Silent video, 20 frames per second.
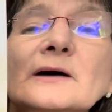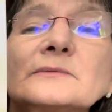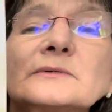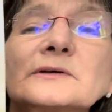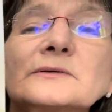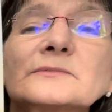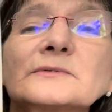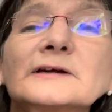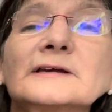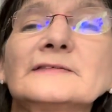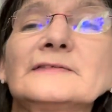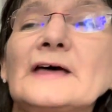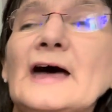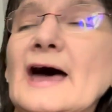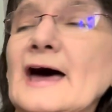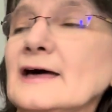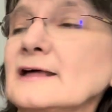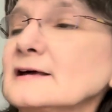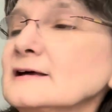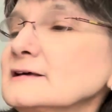would read that.
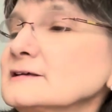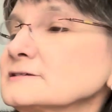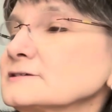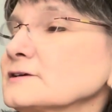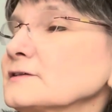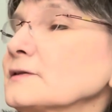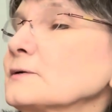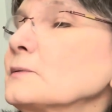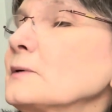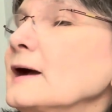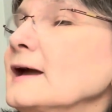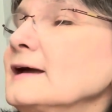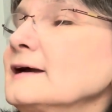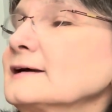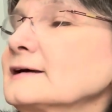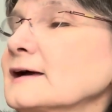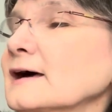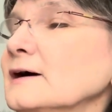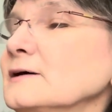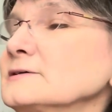So the way
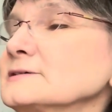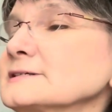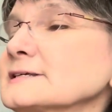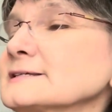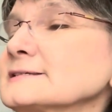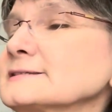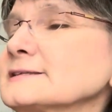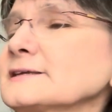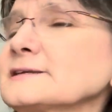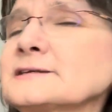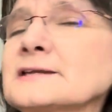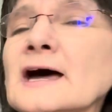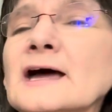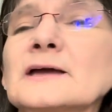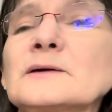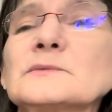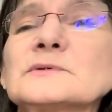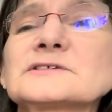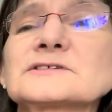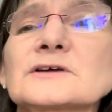it goes is the
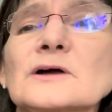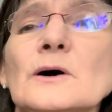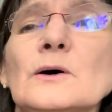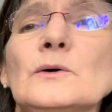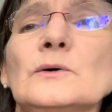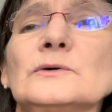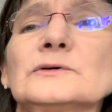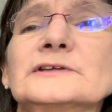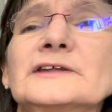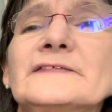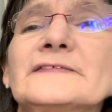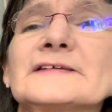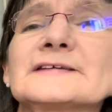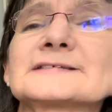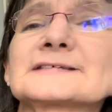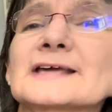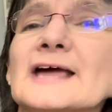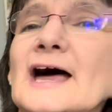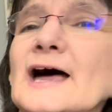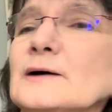night was cold and the
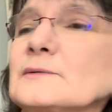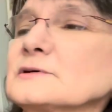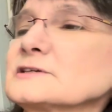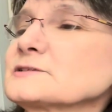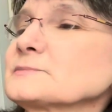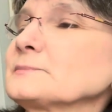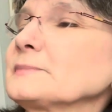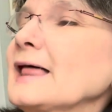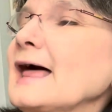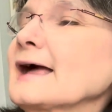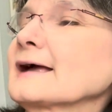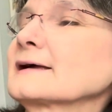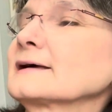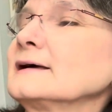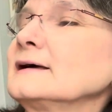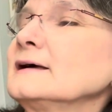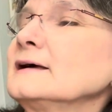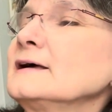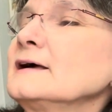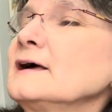sky was black.
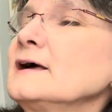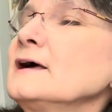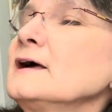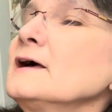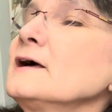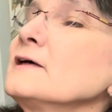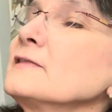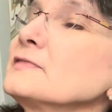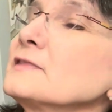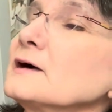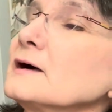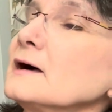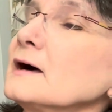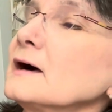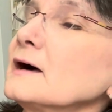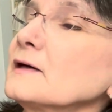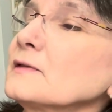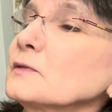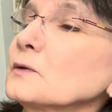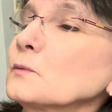The
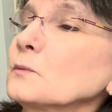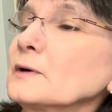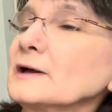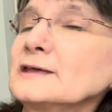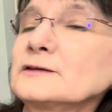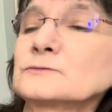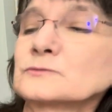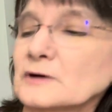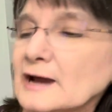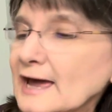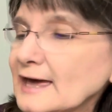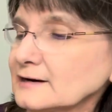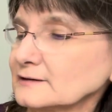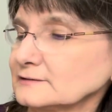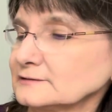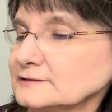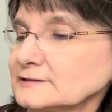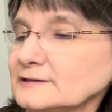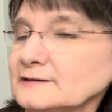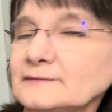wind
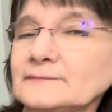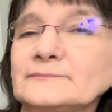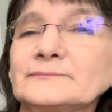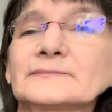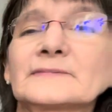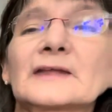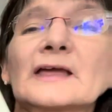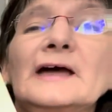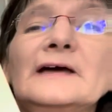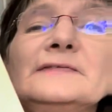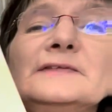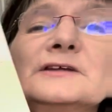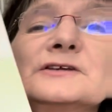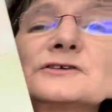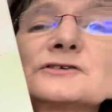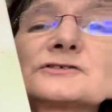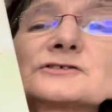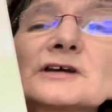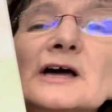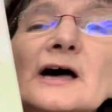rattled. And then
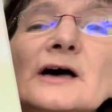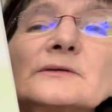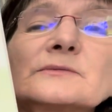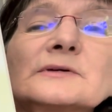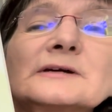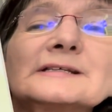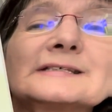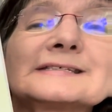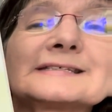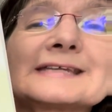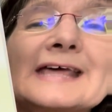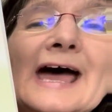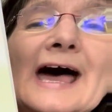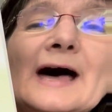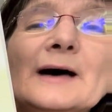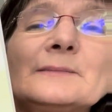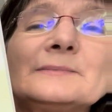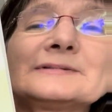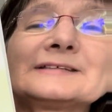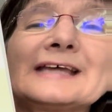your child reads
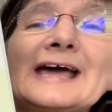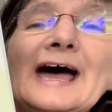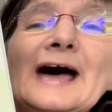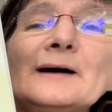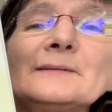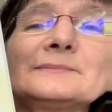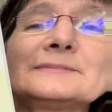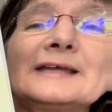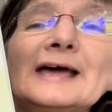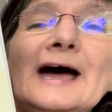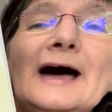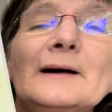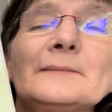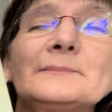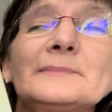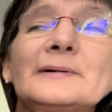tap, tap, tap.